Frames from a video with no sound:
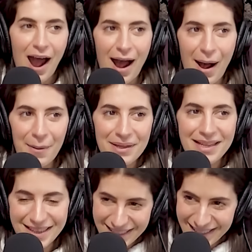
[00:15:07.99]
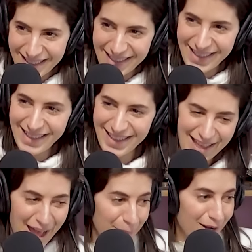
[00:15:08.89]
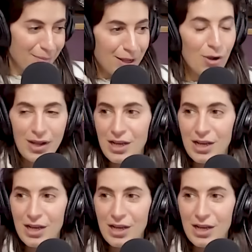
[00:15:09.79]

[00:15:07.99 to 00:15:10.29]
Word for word: um but I'm like, okay,